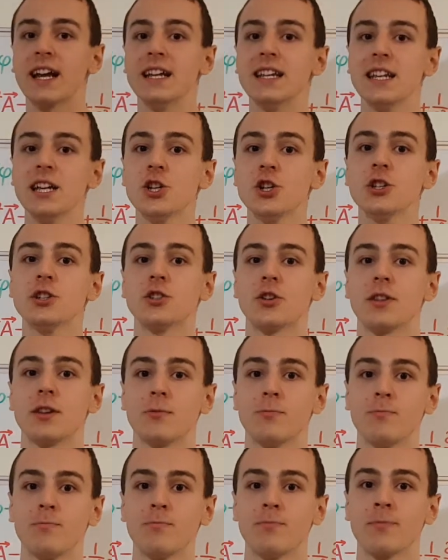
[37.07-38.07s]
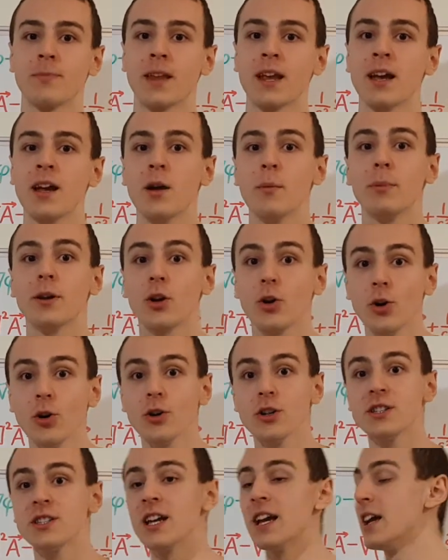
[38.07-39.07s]
conditions on them.
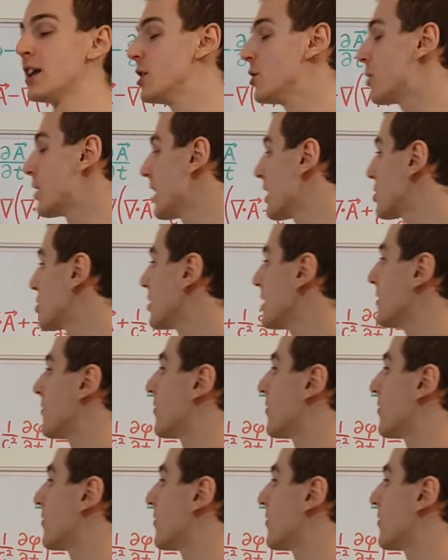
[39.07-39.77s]
Because you can actually